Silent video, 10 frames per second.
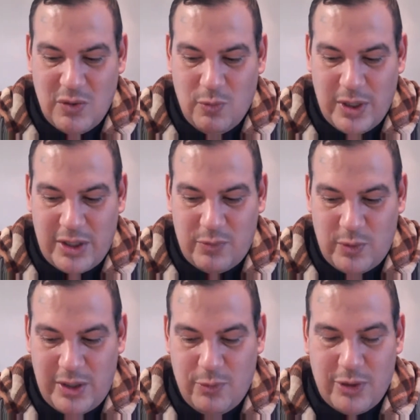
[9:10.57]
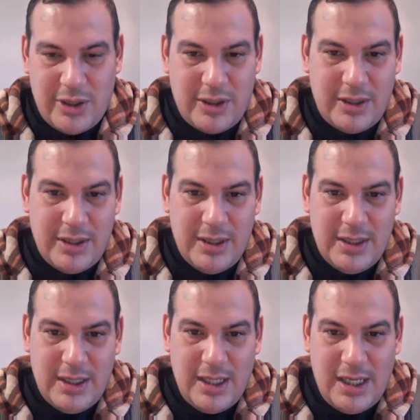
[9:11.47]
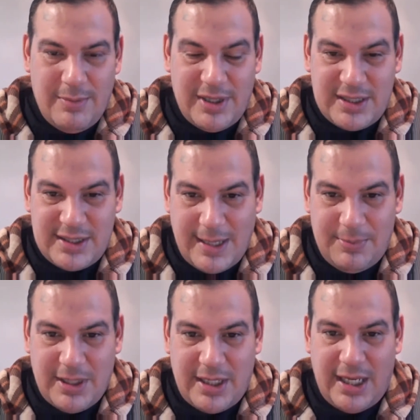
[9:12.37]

when we were accepted